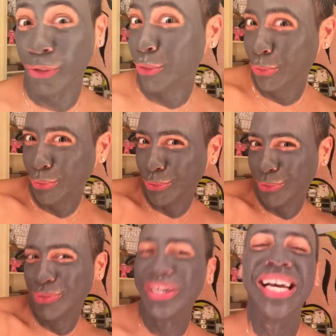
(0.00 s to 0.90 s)

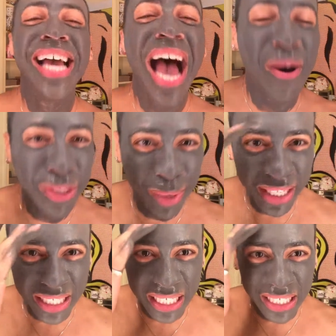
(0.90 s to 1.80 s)
Ooh. I was
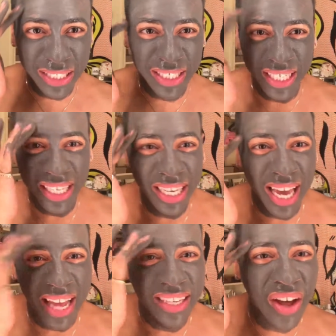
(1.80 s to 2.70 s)
being
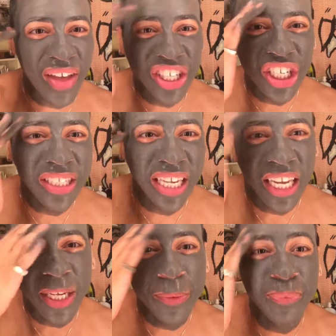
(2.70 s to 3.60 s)
teasy and all that shit to
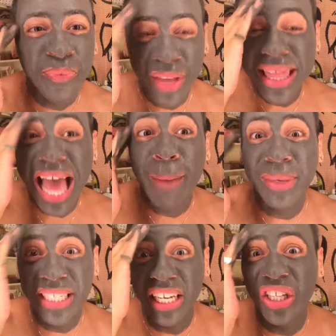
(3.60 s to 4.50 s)
him that
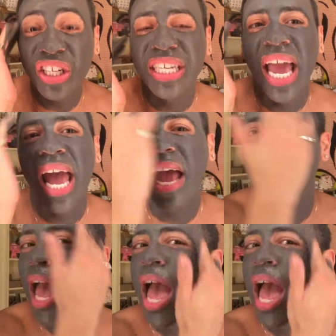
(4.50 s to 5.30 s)
particular day.